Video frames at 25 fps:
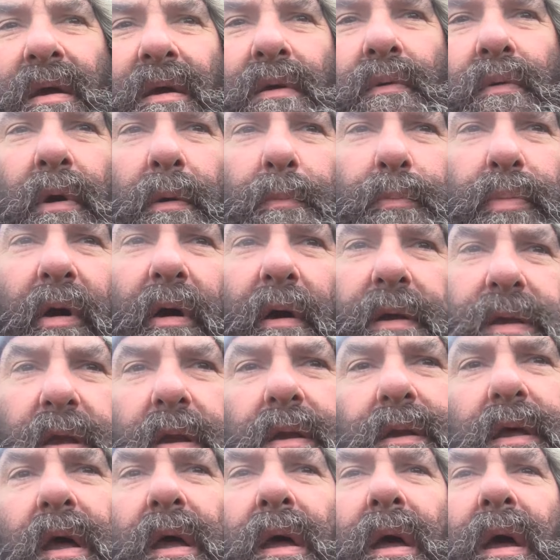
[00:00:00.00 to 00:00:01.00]
What brought
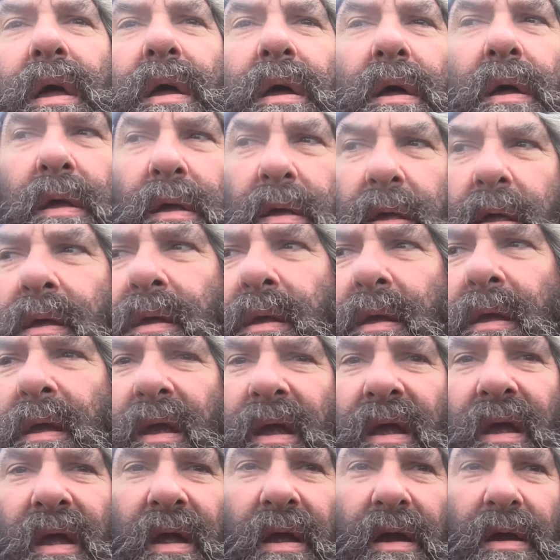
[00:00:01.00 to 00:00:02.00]
you to
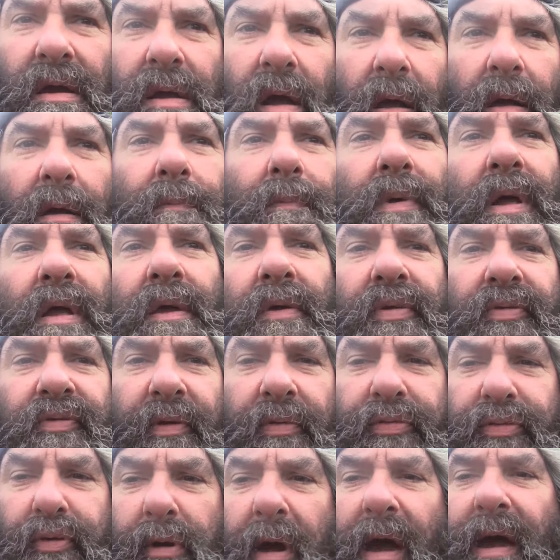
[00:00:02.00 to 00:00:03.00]
come
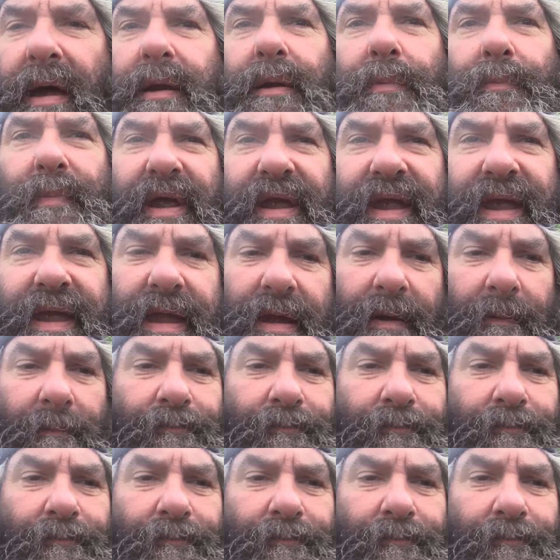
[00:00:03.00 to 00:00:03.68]
subscribe to me.